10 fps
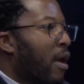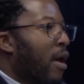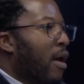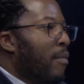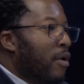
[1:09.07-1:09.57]

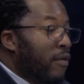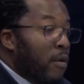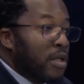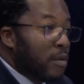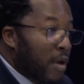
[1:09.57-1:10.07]
Uh, because
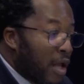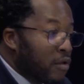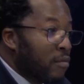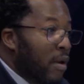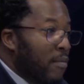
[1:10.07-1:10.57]
there were some
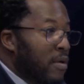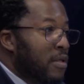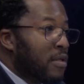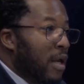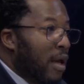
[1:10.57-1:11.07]
council
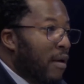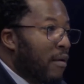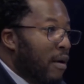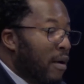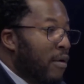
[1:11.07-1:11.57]
members, uh,
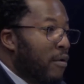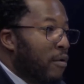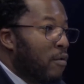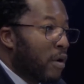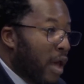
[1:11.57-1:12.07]
uh, you
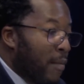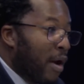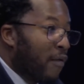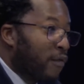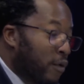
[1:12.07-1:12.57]
know, who came
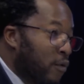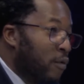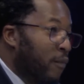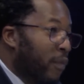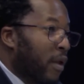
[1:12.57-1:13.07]
out
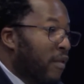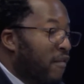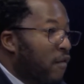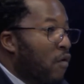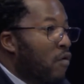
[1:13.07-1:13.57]
to
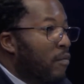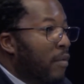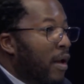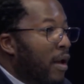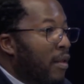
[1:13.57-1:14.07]
the
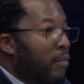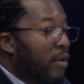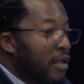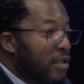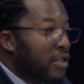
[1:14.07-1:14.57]
forum. Uh, the
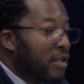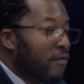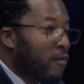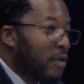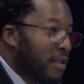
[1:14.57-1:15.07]
police
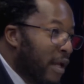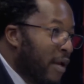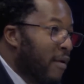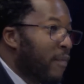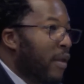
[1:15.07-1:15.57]
chief was
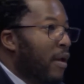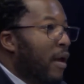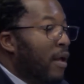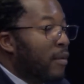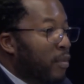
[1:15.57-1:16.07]
there.
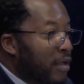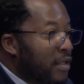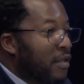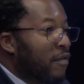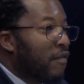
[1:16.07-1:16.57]
Uh, the
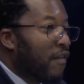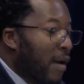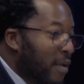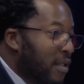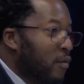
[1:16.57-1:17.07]
police chief of
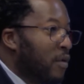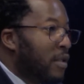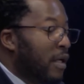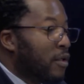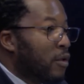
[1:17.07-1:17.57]
Farmington
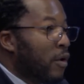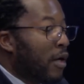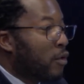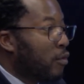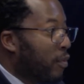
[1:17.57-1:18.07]
was there. So you
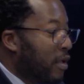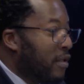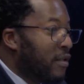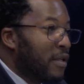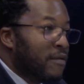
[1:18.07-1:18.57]
had two
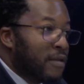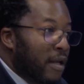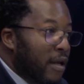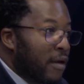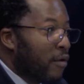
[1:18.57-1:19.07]
police chiefs
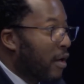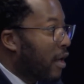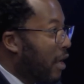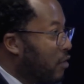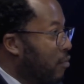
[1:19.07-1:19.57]
there. You
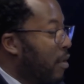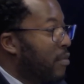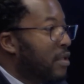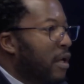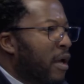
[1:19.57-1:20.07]
had council
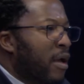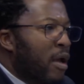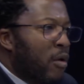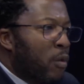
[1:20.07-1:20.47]
members there.